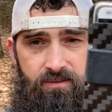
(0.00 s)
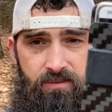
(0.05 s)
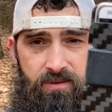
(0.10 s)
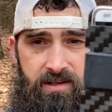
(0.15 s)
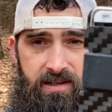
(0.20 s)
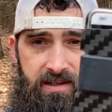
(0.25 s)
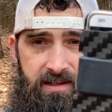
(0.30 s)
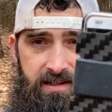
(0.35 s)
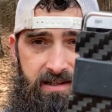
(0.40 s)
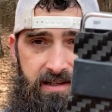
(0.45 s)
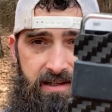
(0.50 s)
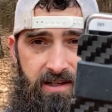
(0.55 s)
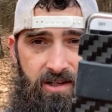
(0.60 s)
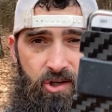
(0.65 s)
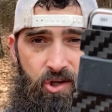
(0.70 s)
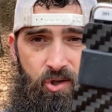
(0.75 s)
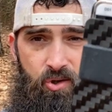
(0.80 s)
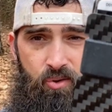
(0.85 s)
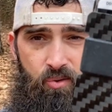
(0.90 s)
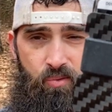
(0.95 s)
really
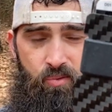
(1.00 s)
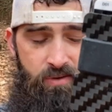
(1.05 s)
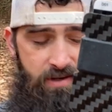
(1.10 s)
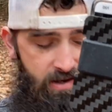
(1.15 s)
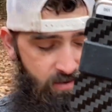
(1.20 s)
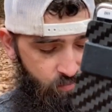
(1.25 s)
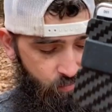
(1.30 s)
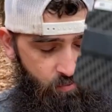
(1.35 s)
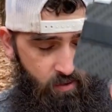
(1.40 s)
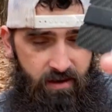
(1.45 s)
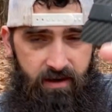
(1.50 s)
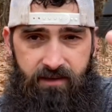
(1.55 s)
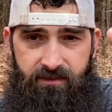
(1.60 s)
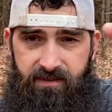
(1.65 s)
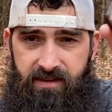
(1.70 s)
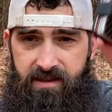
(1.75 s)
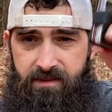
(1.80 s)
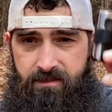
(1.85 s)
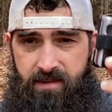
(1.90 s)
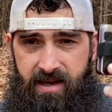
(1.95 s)
cool. Now, one of
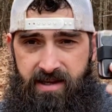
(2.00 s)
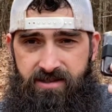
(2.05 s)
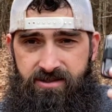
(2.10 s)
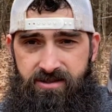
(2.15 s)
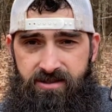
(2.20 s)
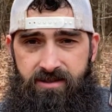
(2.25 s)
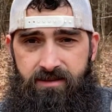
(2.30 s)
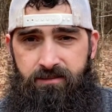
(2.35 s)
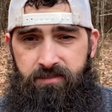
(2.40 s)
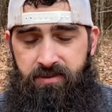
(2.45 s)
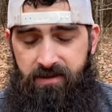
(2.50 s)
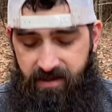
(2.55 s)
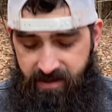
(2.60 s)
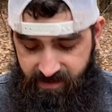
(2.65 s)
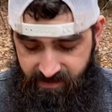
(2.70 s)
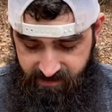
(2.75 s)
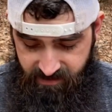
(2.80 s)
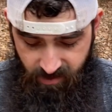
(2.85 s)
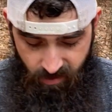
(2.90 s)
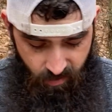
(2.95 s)
the major
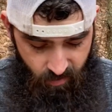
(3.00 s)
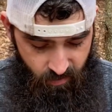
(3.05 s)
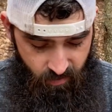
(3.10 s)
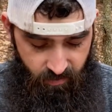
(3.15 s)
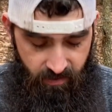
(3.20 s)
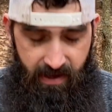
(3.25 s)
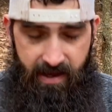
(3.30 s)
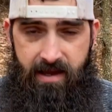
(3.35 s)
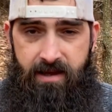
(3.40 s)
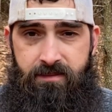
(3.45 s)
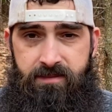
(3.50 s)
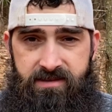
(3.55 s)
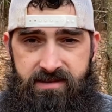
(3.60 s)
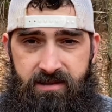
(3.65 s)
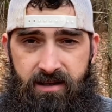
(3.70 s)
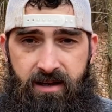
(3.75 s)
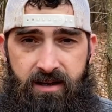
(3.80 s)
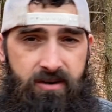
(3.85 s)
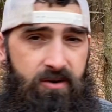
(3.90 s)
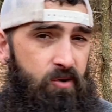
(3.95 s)
complaints on
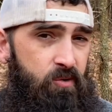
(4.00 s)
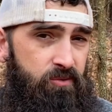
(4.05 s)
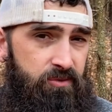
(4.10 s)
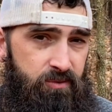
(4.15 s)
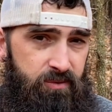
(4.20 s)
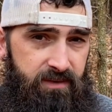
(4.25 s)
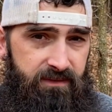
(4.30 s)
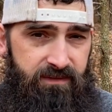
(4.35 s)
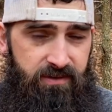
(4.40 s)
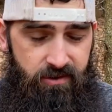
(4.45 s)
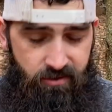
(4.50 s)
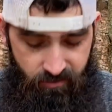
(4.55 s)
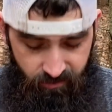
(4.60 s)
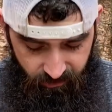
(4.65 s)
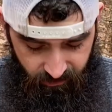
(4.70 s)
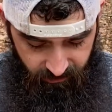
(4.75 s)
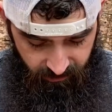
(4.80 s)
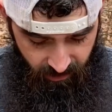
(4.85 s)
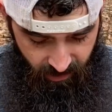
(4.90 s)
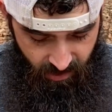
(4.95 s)
Amazon on the
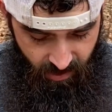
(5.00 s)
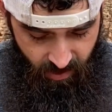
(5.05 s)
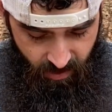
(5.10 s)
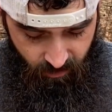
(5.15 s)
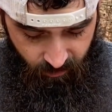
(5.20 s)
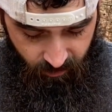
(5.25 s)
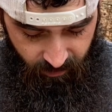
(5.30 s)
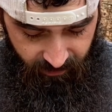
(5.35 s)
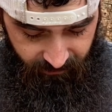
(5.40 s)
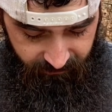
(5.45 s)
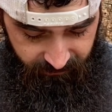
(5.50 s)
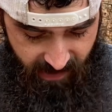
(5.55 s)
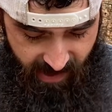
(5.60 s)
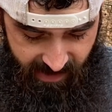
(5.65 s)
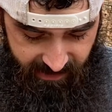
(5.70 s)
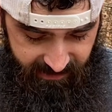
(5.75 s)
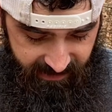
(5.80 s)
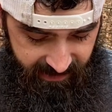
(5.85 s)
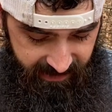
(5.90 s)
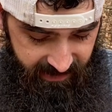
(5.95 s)
reviews were the
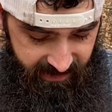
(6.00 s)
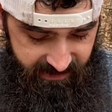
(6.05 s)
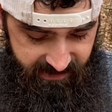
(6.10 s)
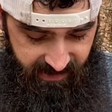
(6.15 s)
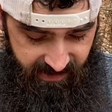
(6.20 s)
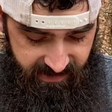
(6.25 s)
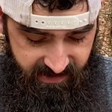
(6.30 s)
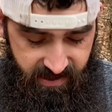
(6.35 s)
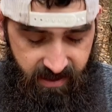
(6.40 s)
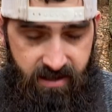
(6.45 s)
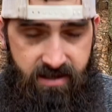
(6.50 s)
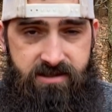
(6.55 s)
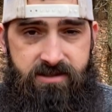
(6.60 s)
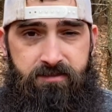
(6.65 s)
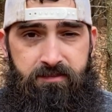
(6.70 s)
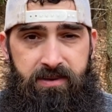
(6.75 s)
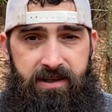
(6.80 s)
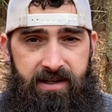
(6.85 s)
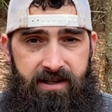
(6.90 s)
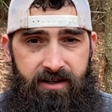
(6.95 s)
fact that it is a
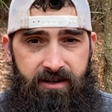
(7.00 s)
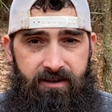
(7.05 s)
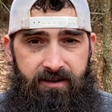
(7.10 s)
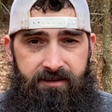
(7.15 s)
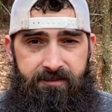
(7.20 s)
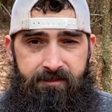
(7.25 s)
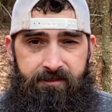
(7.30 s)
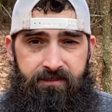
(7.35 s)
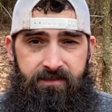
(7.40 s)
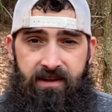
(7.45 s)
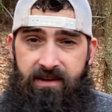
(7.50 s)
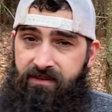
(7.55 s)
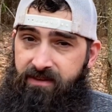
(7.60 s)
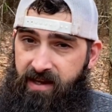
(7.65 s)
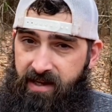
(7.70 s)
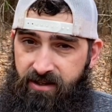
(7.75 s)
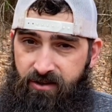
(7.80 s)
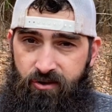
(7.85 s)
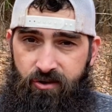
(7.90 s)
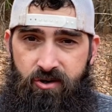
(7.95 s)
touch bigger
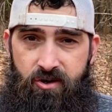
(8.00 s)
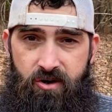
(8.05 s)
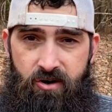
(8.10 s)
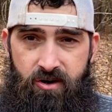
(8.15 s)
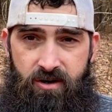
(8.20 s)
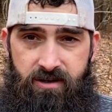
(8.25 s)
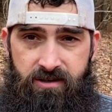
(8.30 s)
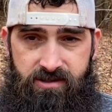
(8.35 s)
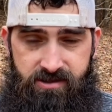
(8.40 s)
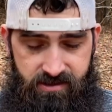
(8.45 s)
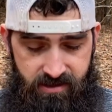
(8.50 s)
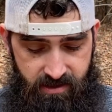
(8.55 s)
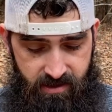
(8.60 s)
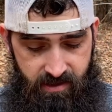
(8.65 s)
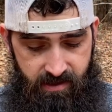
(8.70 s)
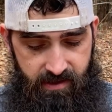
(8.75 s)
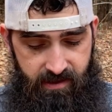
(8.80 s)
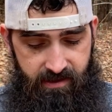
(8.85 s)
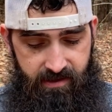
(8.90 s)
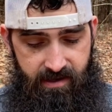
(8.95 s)
than your cards.
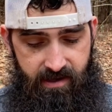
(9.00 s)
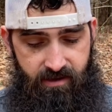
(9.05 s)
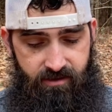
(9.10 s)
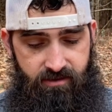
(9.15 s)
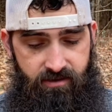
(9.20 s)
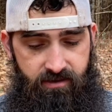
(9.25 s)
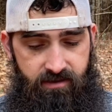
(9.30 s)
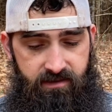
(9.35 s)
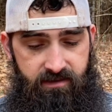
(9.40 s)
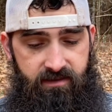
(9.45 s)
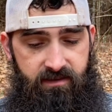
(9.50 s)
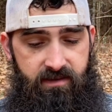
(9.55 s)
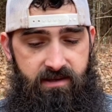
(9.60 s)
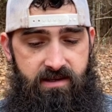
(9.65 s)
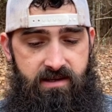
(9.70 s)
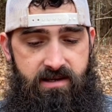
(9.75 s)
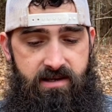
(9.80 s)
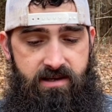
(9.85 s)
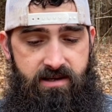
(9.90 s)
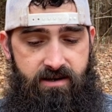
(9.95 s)
Now, you can
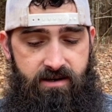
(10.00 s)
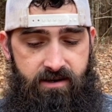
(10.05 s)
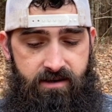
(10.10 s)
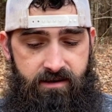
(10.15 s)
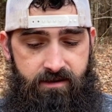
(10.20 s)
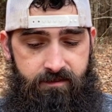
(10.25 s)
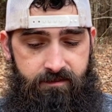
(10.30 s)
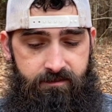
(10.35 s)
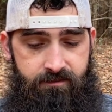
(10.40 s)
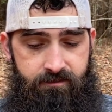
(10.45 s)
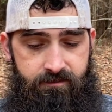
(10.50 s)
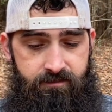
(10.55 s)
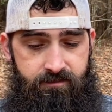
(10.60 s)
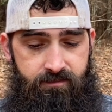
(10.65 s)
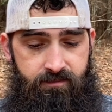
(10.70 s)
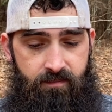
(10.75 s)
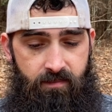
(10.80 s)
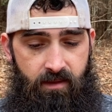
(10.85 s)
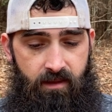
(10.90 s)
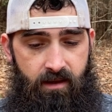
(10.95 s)
see here
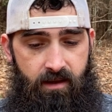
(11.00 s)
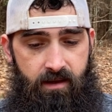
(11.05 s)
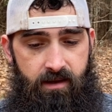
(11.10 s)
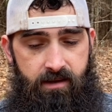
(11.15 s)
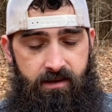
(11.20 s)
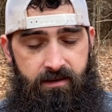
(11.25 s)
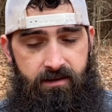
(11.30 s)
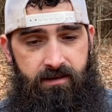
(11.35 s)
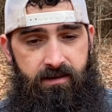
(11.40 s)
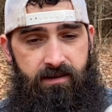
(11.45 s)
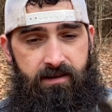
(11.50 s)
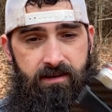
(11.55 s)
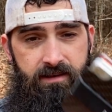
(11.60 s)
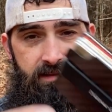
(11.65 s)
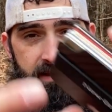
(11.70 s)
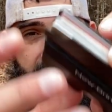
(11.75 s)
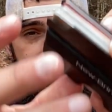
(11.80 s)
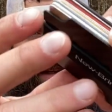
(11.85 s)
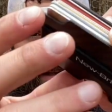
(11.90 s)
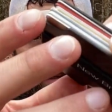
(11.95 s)

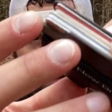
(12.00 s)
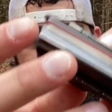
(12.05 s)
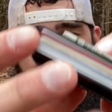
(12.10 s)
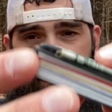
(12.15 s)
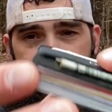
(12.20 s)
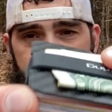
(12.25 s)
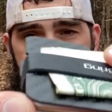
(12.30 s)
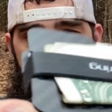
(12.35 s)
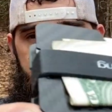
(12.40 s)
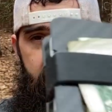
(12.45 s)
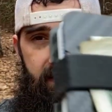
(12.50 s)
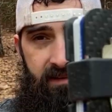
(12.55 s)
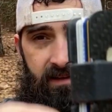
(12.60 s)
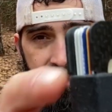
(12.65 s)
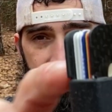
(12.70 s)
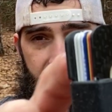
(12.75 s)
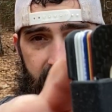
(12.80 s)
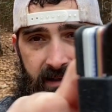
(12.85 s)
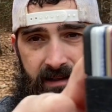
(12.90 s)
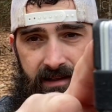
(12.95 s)
that it is
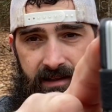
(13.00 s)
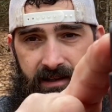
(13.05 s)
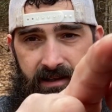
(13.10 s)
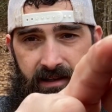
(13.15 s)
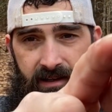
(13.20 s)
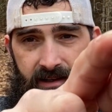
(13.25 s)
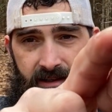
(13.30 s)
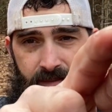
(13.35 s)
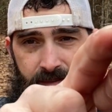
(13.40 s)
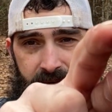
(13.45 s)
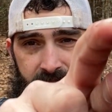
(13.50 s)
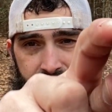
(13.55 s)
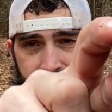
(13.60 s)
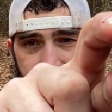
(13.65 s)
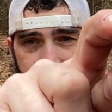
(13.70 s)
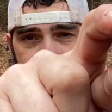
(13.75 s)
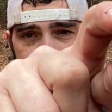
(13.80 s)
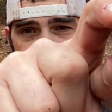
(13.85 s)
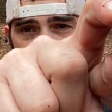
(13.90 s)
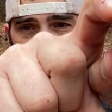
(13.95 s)
a little bit
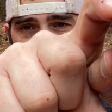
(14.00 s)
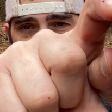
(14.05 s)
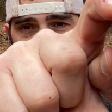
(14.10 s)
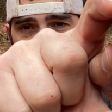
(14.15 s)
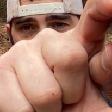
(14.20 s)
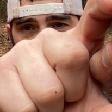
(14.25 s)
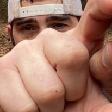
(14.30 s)
bigger